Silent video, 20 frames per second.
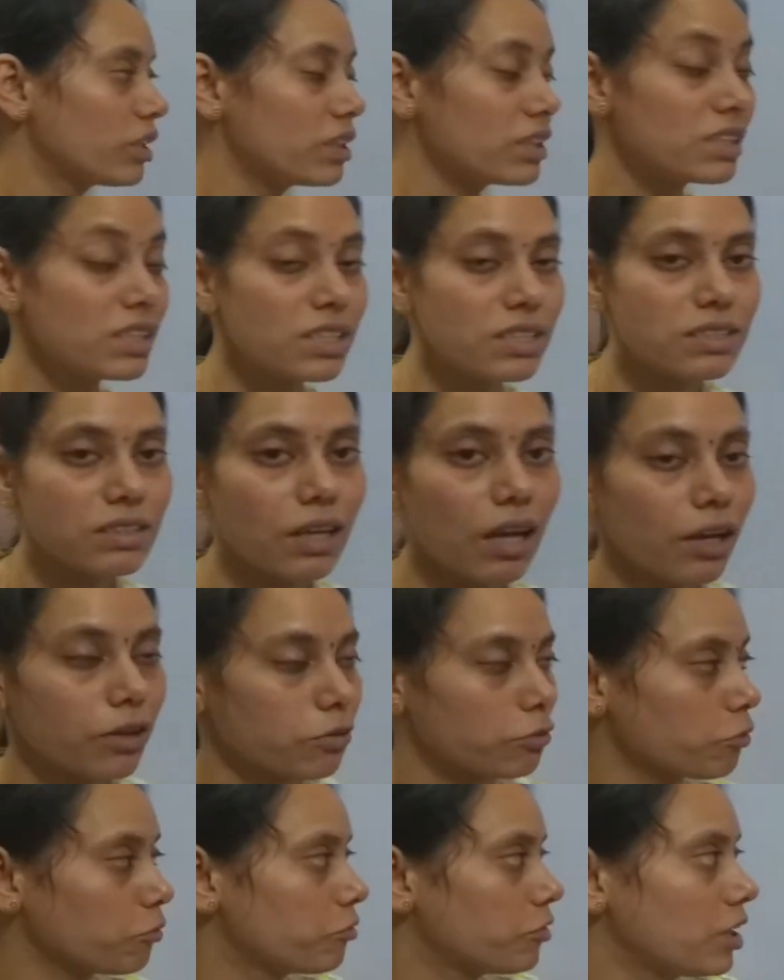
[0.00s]
these
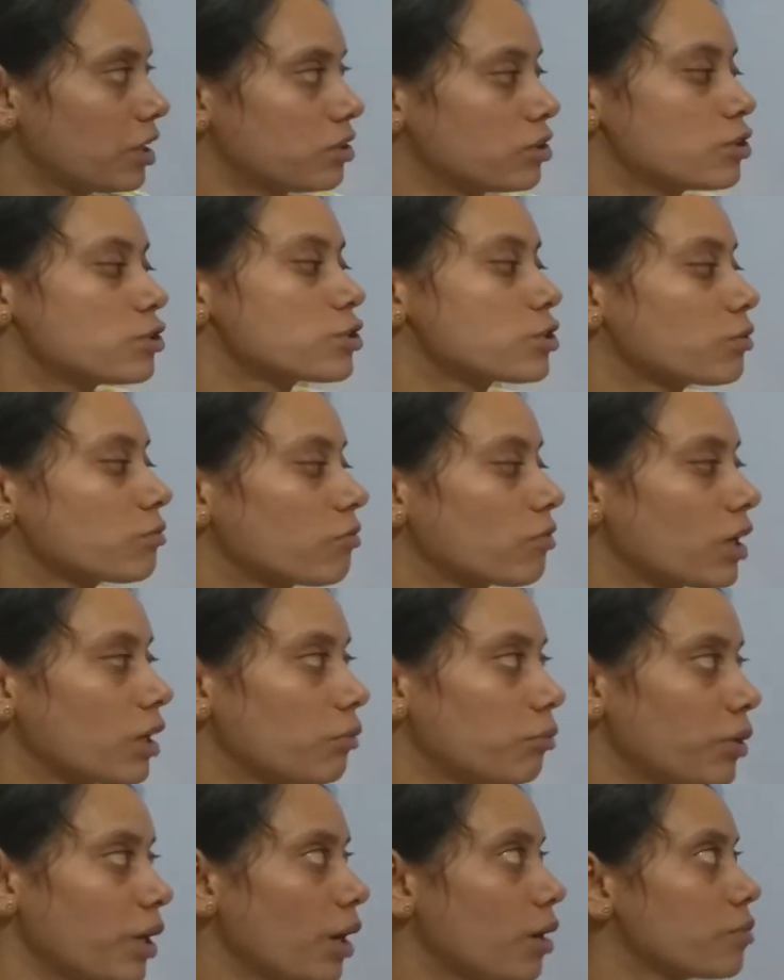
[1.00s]
kind of variation
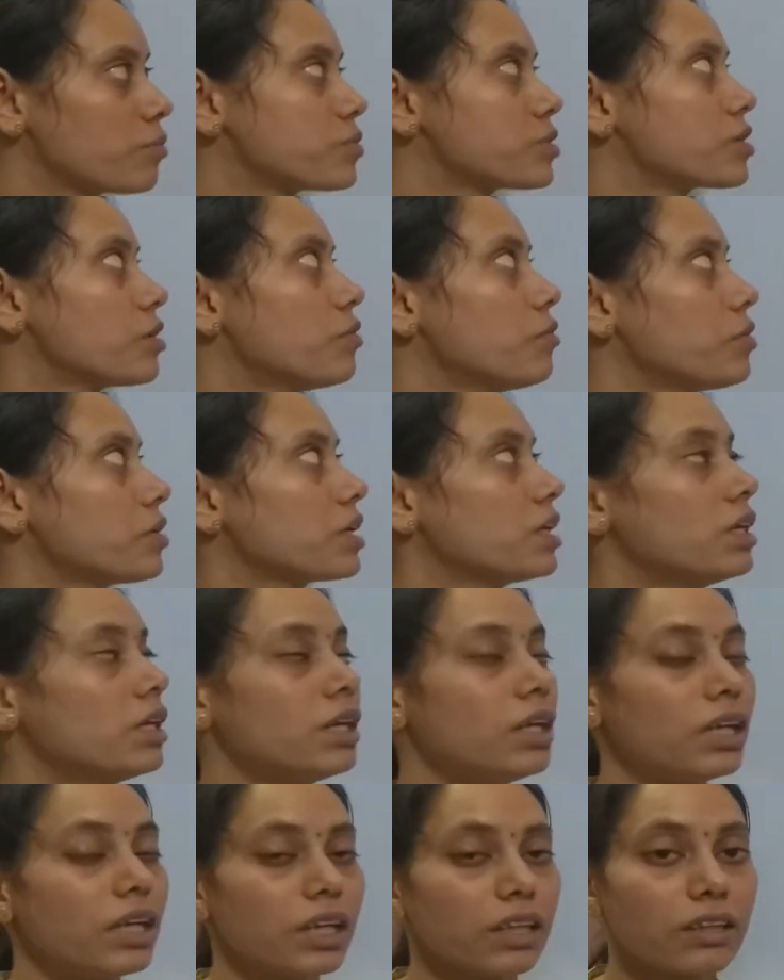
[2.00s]
will be observed
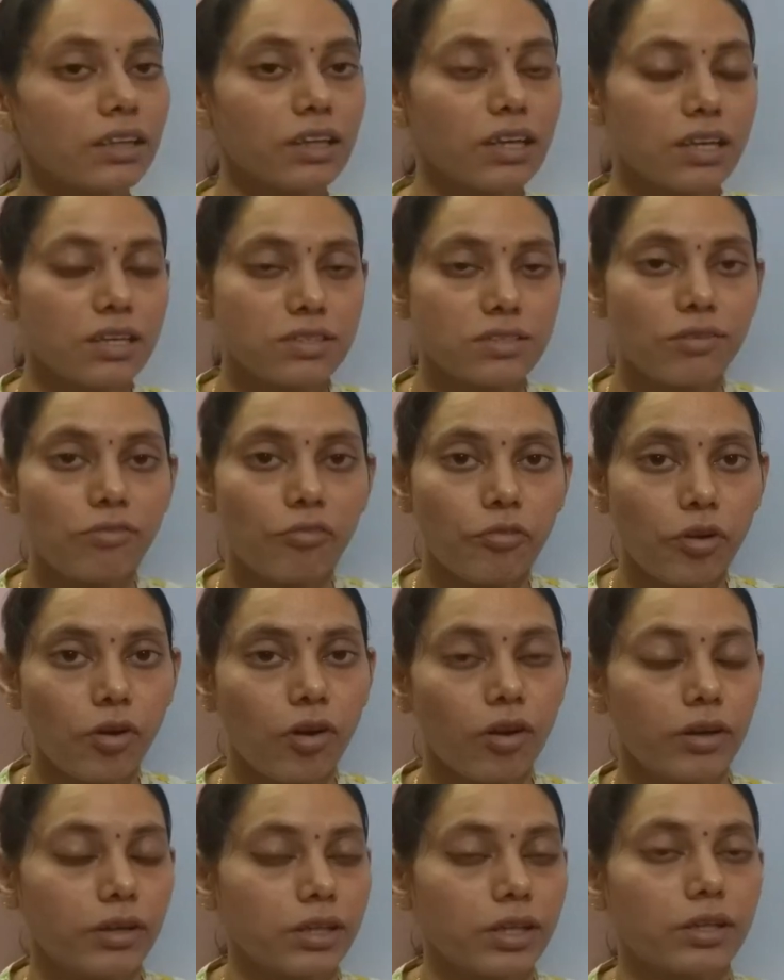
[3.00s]
in the case of
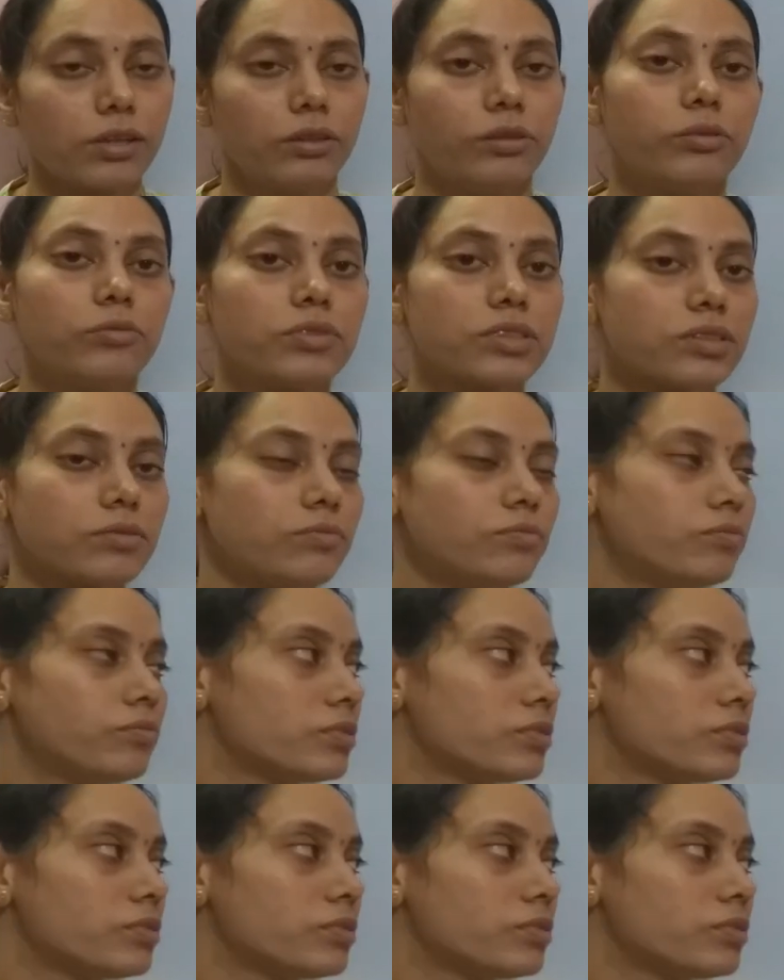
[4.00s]
chord curves.